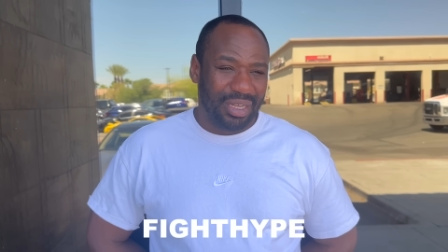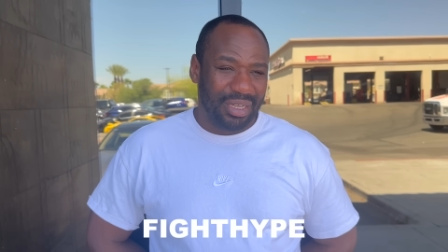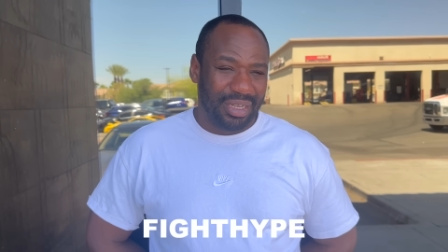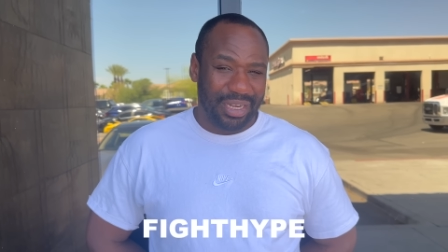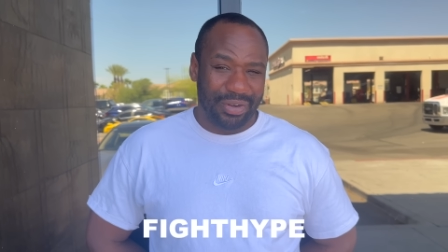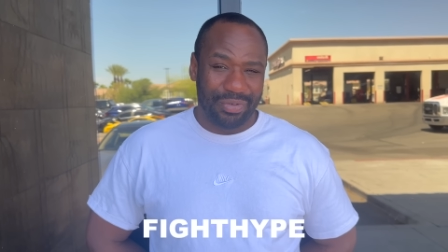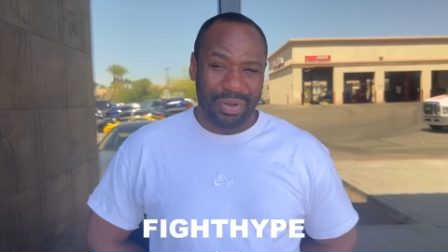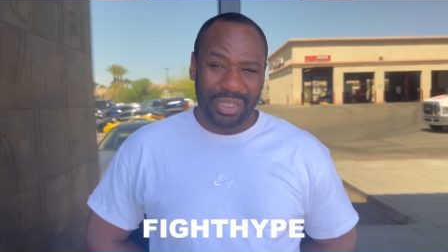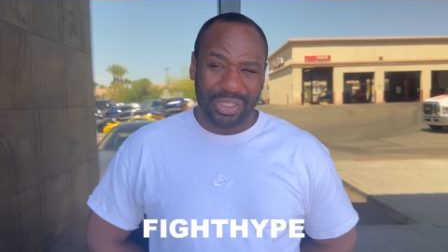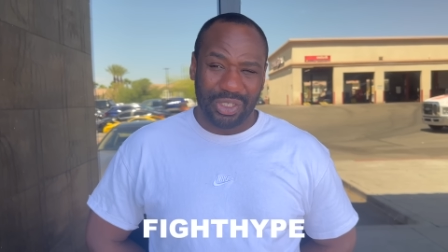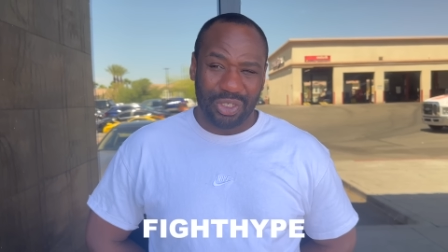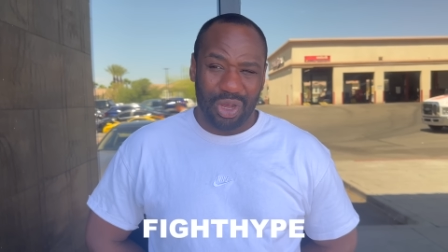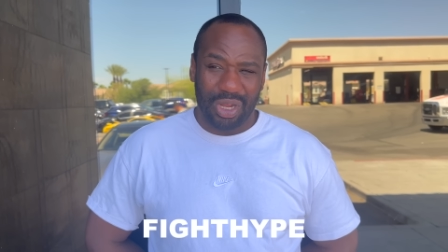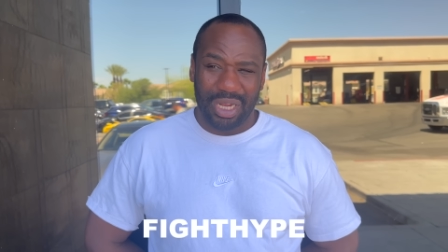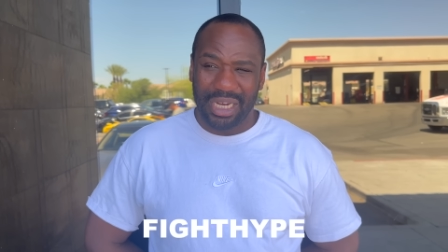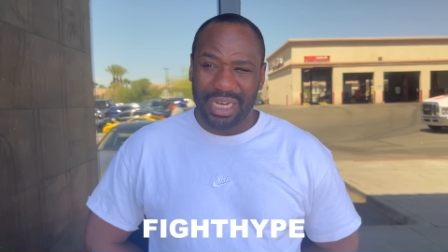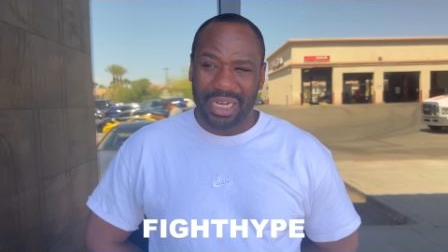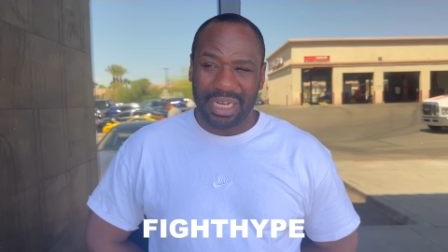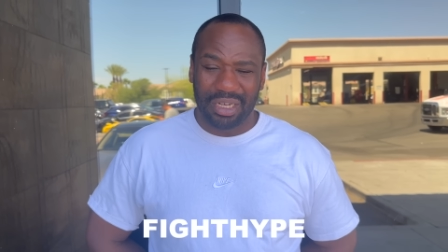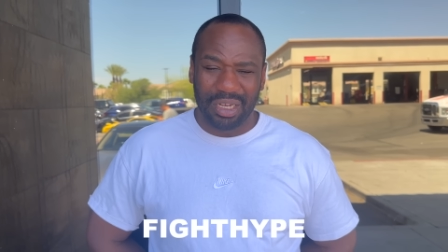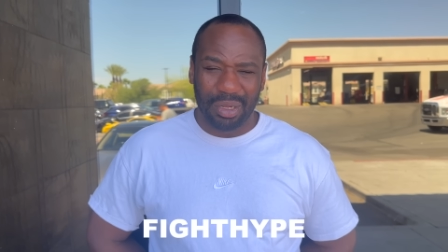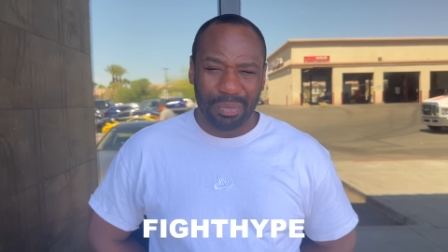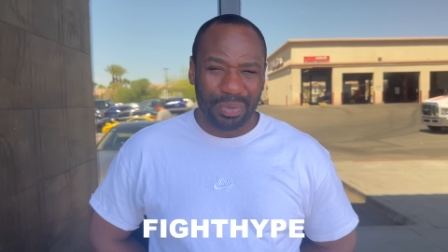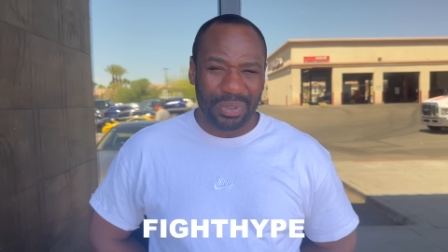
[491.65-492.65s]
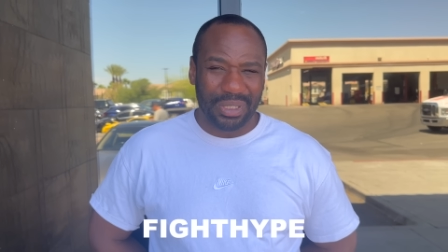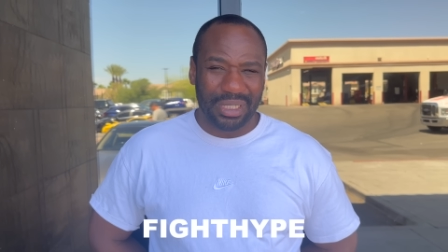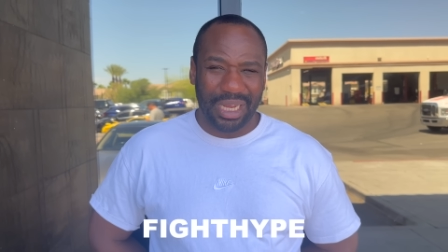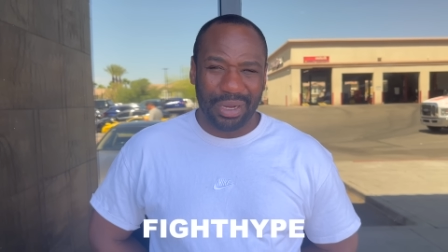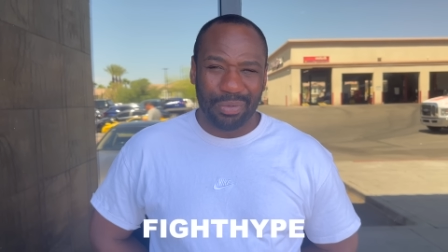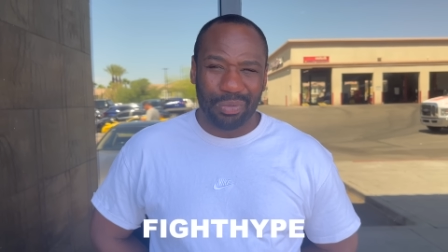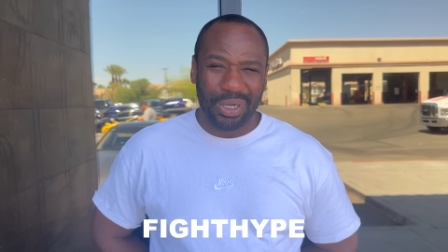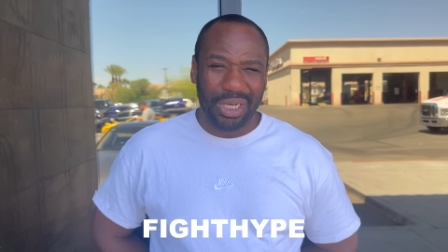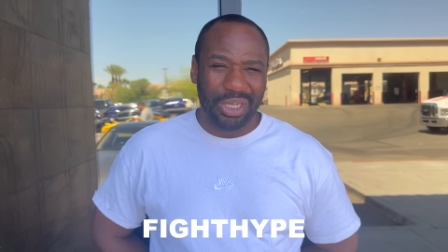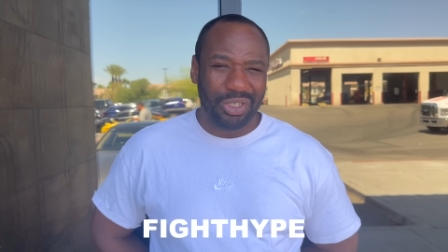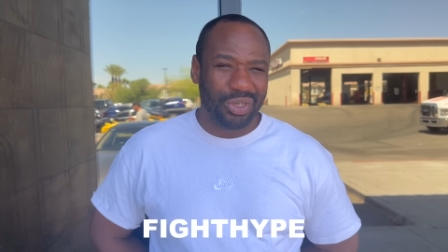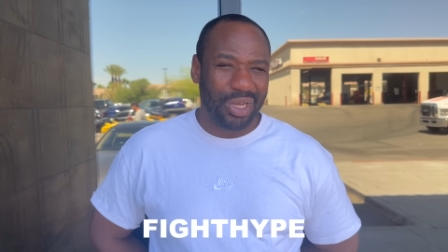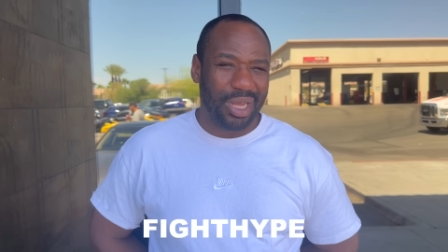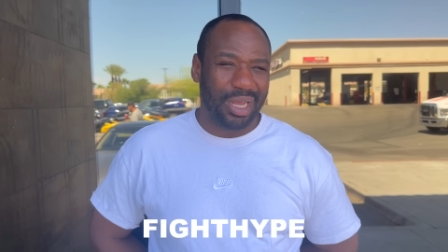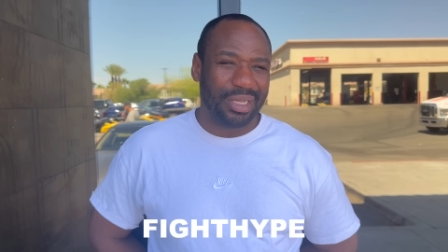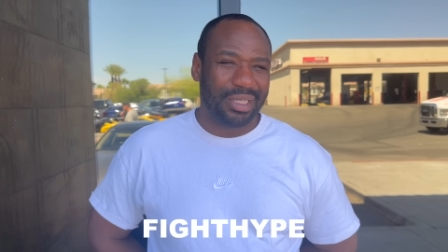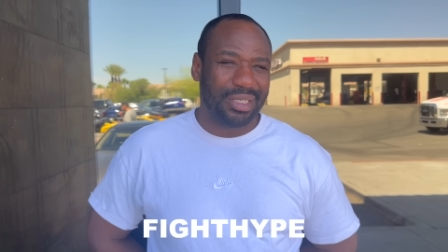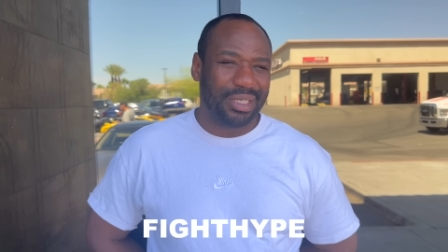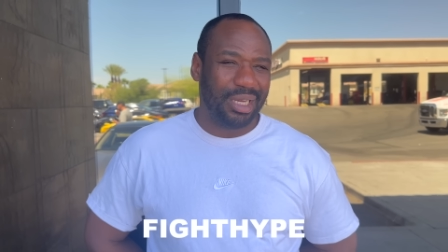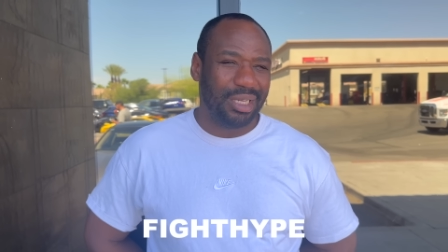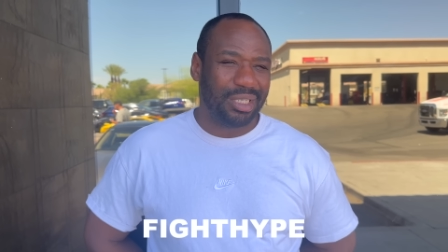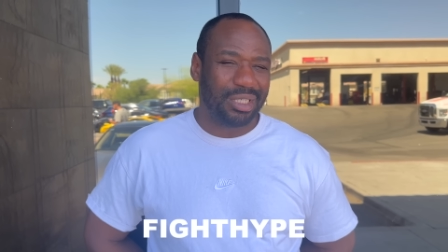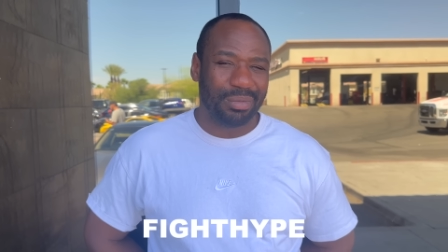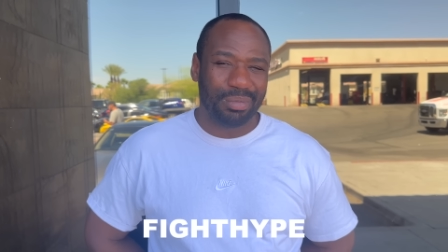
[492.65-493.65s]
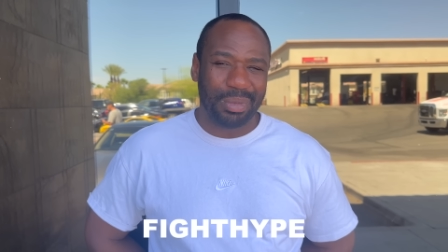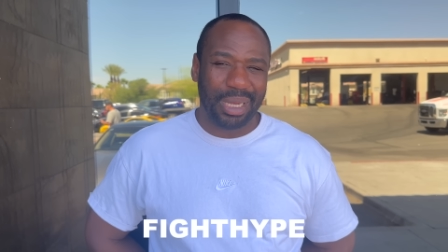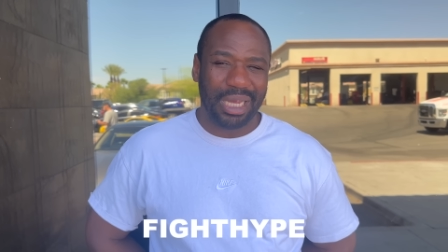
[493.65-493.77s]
like I saw like Clippers, like what are you trying to teach him?